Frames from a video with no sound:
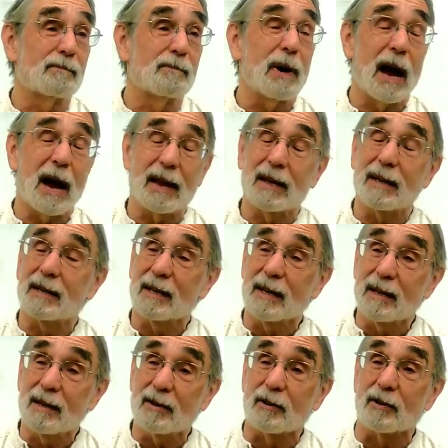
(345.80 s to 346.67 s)

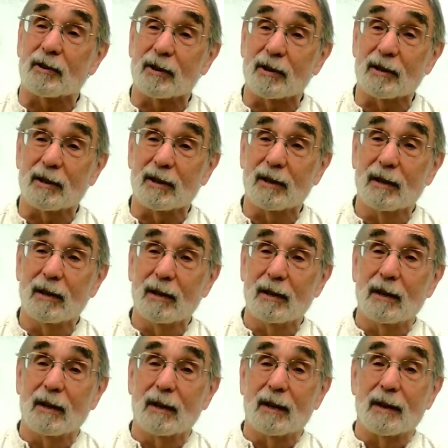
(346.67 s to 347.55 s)
pioneered
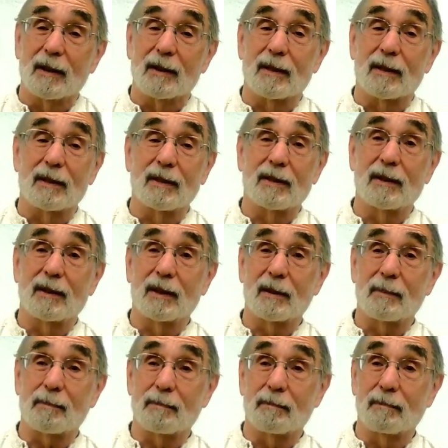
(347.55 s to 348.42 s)

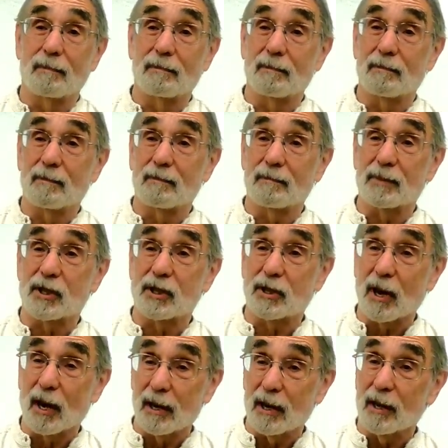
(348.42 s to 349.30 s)
the
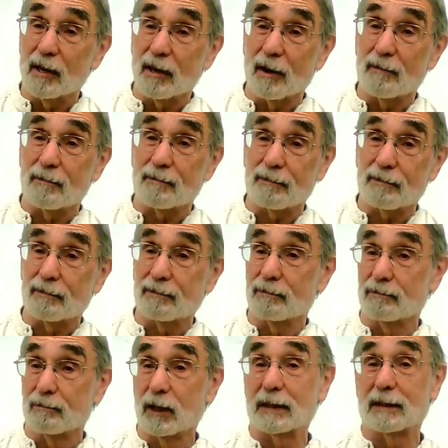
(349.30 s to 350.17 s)
study
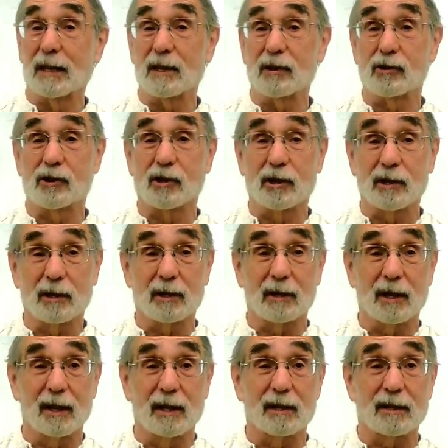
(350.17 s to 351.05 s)
of
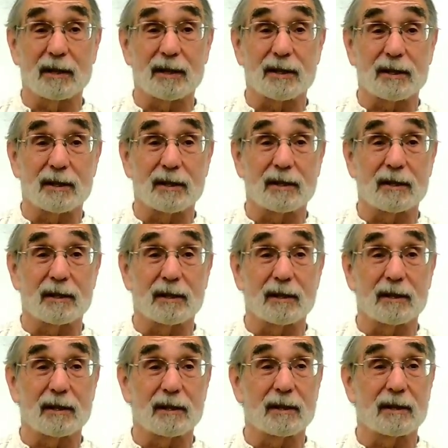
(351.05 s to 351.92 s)
religion in
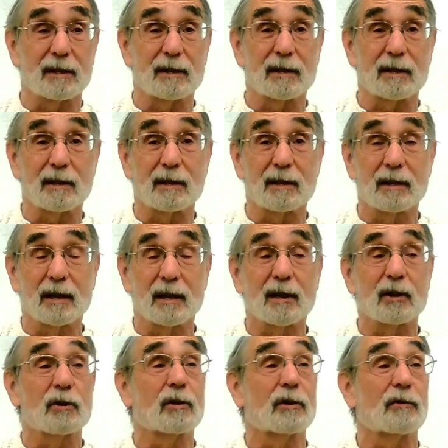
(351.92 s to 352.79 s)

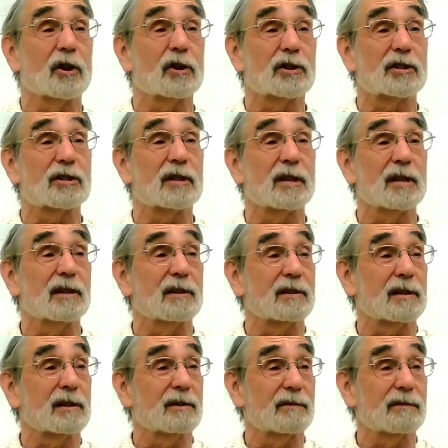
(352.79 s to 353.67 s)
a
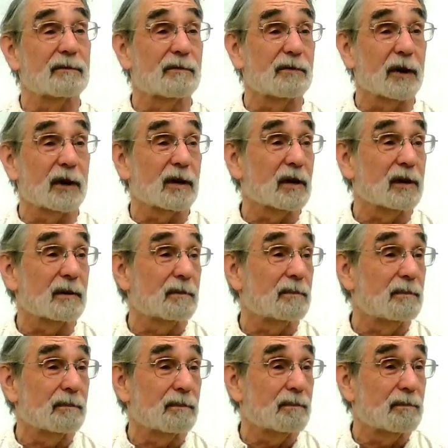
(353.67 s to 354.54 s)
university
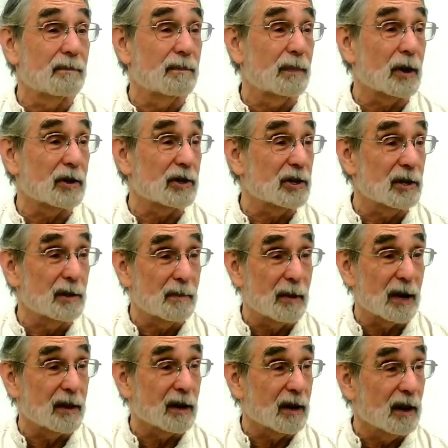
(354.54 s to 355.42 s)
funded partially
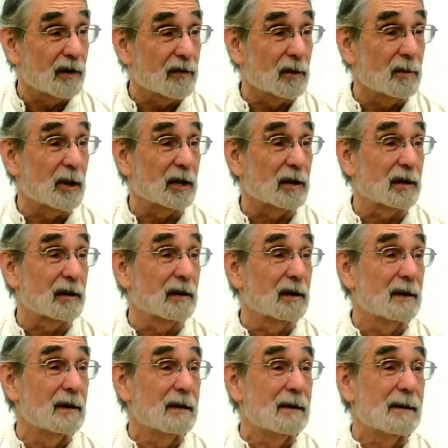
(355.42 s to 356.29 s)
by the government.
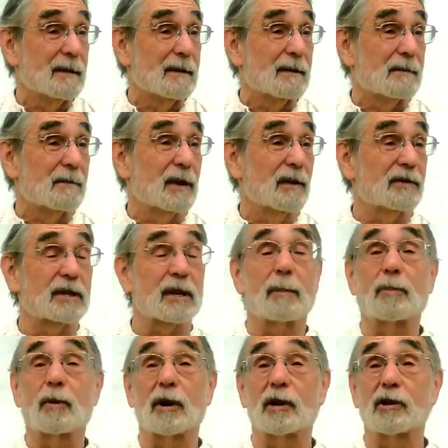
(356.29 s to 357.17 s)
We have
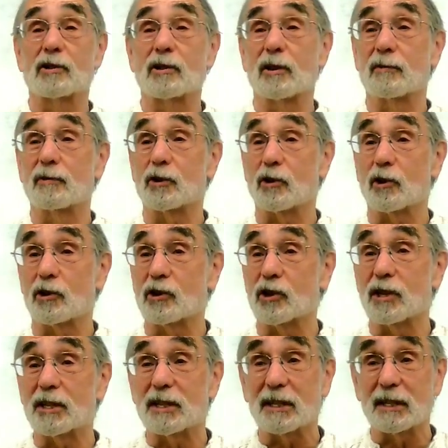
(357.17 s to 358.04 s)
separation of
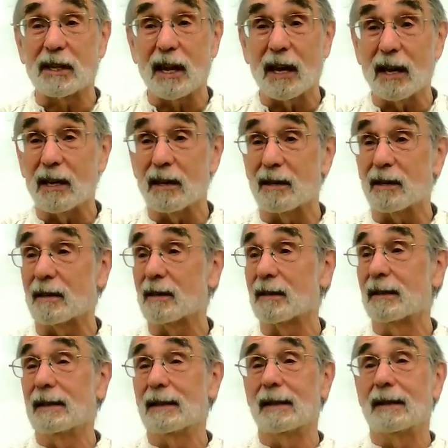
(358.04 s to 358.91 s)
church and state.